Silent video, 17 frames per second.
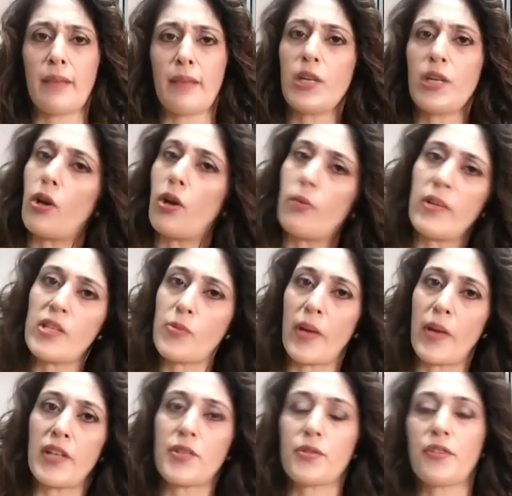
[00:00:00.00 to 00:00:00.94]
he always
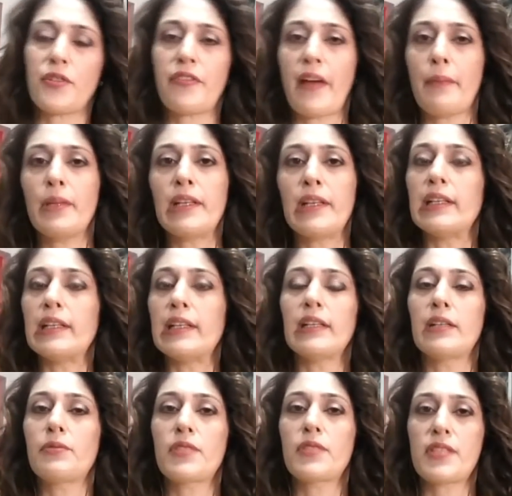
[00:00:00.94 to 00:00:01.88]
went to the family.
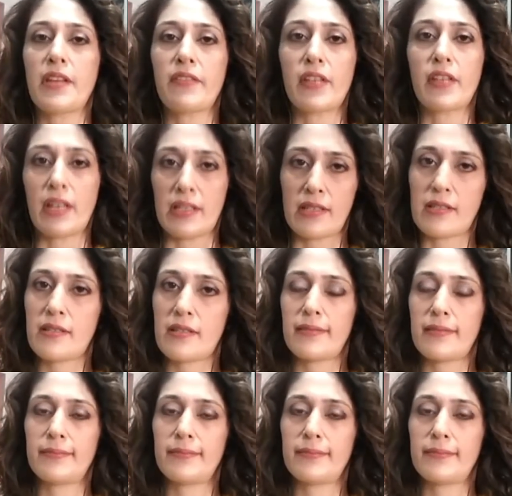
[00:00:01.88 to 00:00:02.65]
It was never us.